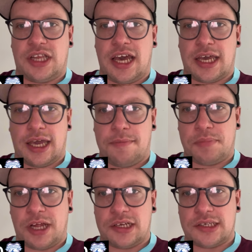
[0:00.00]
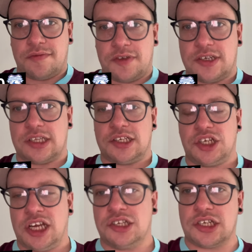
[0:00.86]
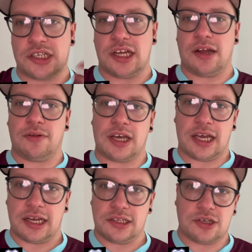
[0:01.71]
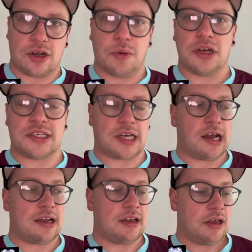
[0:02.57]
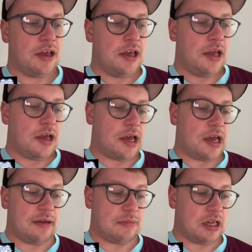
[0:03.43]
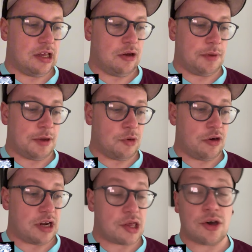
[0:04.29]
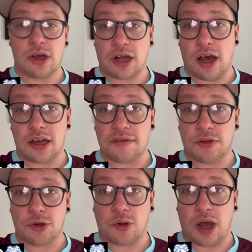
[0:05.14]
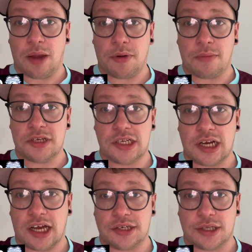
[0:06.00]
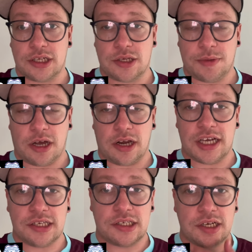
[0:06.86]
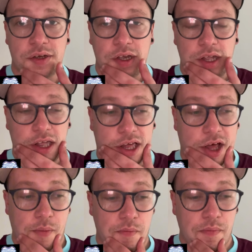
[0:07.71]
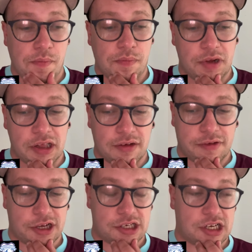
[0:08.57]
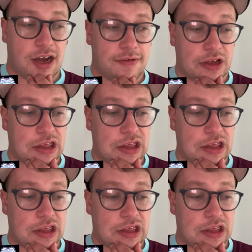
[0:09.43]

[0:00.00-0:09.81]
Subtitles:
Their game plan's obviously changed because they need to go and attack a little bit more. And I thought Cardiff looked quite promising, actually, to be honest, in the first half.